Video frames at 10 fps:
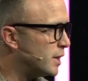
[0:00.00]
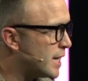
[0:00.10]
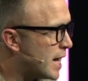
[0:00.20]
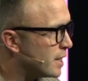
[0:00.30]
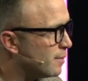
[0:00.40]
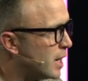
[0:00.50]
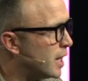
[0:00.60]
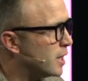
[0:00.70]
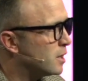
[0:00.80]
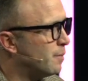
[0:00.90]
I doubted
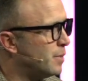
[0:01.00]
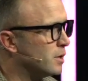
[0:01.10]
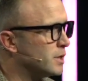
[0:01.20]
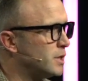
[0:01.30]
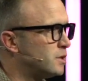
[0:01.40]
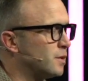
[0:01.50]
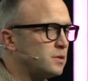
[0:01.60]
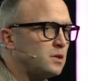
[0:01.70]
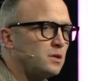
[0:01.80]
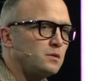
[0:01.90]
my ability
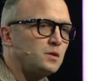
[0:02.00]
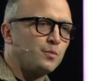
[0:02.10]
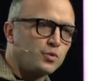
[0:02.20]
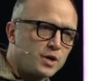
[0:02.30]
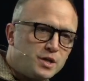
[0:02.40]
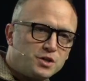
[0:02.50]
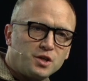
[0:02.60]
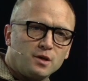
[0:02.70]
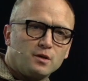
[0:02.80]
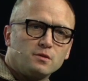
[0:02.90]
to
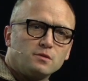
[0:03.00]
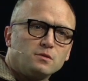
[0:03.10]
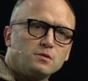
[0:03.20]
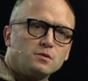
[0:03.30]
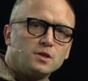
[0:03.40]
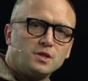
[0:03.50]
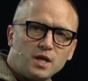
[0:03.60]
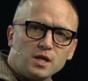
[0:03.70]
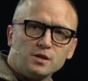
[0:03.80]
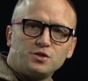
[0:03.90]
preach and to
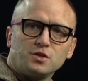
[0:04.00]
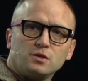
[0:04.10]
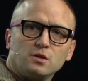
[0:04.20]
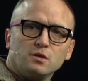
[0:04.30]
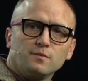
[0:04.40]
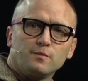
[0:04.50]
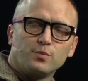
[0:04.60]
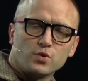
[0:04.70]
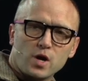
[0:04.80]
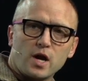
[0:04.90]
teach and to
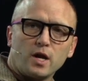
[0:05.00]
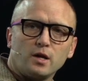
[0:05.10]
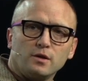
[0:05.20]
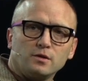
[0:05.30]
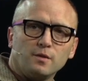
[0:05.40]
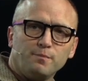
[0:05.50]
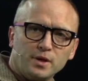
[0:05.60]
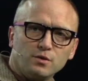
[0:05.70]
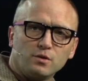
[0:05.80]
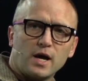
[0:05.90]
pray and to
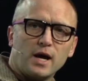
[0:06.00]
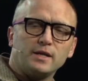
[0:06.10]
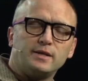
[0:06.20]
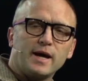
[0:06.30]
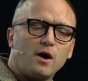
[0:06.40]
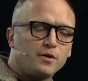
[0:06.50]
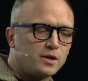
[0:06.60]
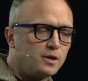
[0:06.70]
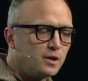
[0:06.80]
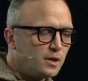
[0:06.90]
build. I
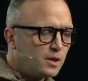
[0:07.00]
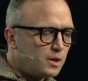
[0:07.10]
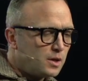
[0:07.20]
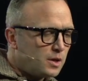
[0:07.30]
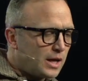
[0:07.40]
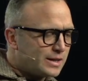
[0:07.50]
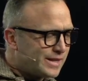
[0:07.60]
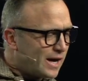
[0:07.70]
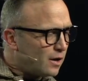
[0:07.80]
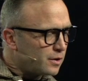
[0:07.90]
doubted
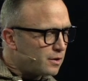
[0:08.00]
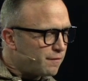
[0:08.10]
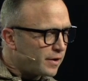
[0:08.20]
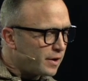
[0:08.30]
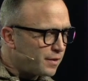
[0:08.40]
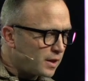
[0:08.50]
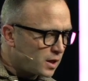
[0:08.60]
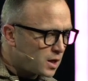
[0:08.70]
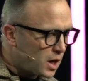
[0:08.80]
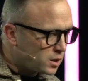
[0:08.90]
the very
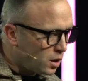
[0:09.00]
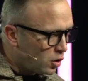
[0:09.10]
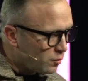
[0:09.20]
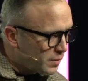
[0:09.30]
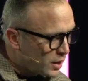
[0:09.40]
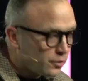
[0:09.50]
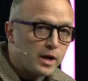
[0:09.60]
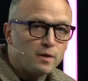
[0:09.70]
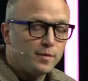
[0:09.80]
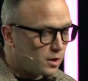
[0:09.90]
thing that God called me and
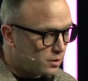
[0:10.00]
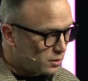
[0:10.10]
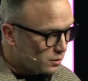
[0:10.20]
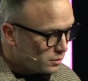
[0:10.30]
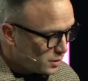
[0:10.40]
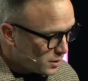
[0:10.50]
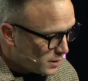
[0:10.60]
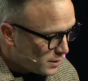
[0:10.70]
created me to do.